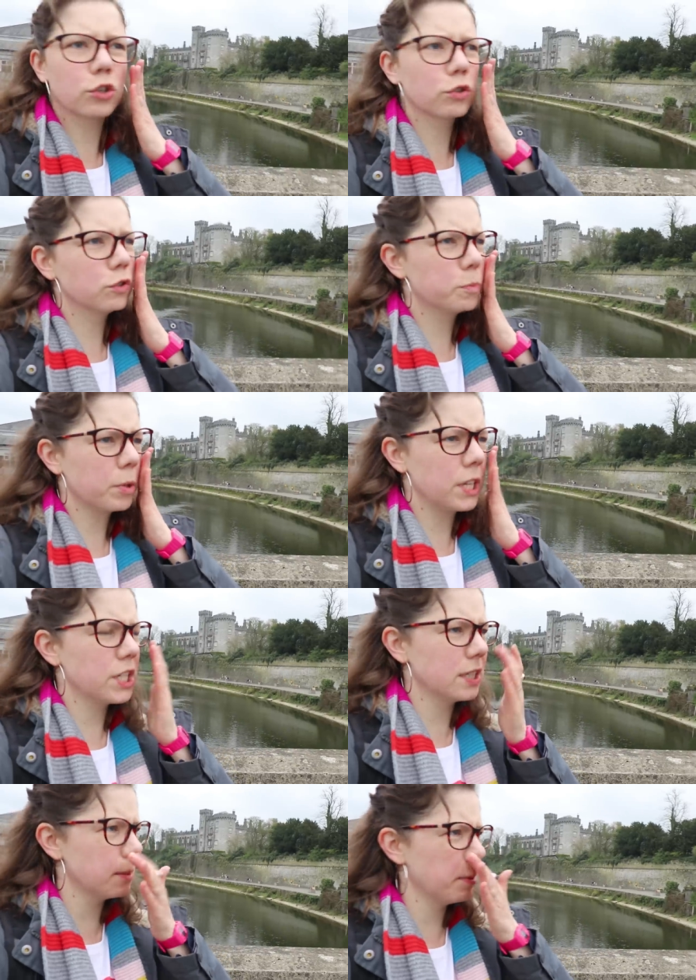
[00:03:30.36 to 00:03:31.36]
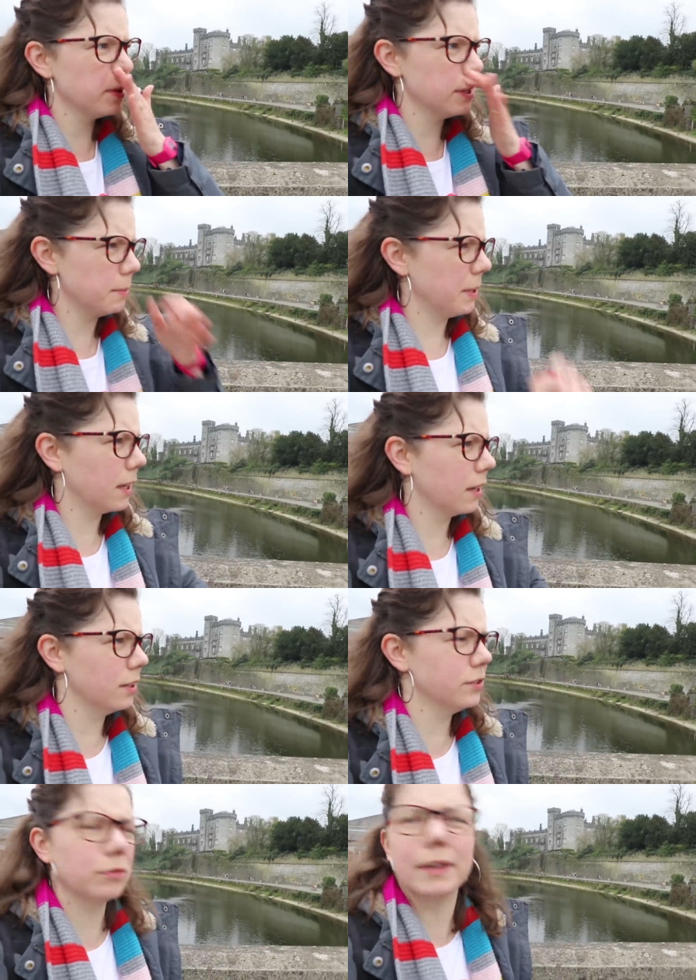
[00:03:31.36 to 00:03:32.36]
John's Bridge. There's supposed to be a
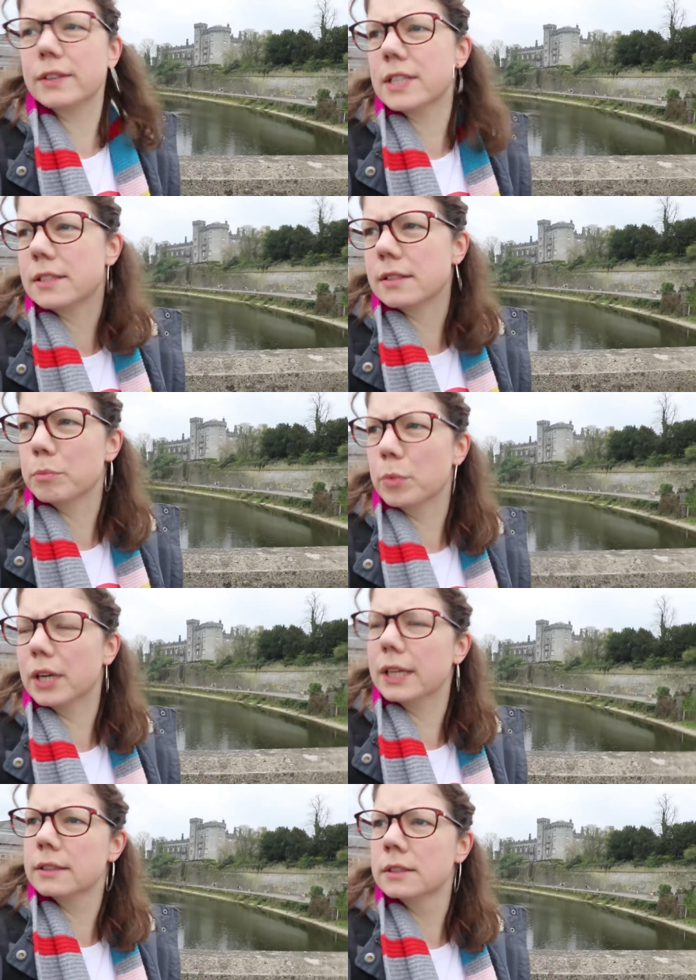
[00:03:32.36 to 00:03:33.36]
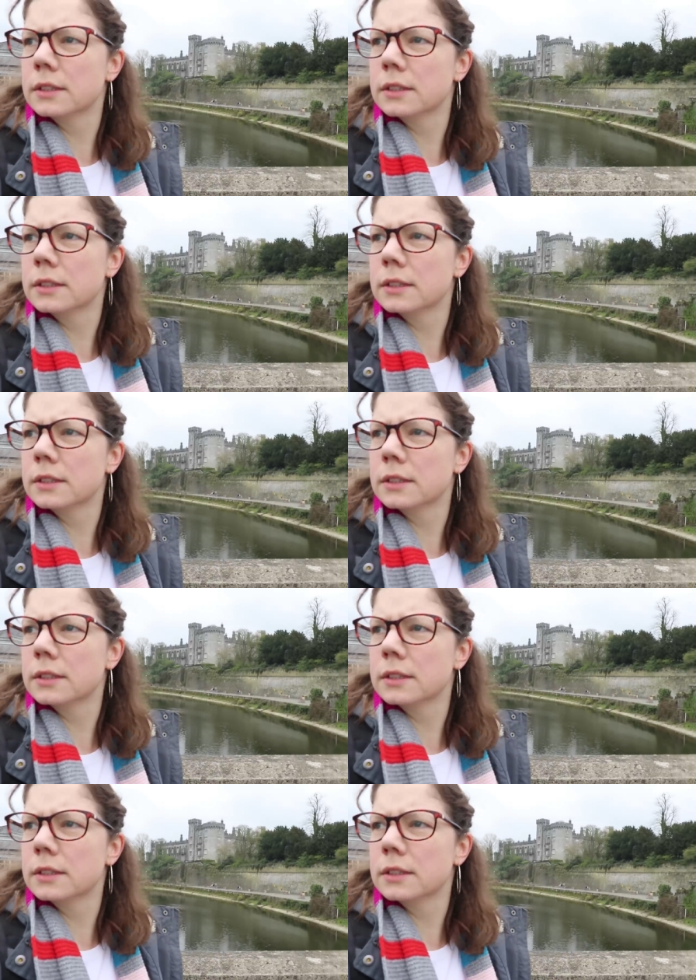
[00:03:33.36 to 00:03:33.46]
castle around here somewhere.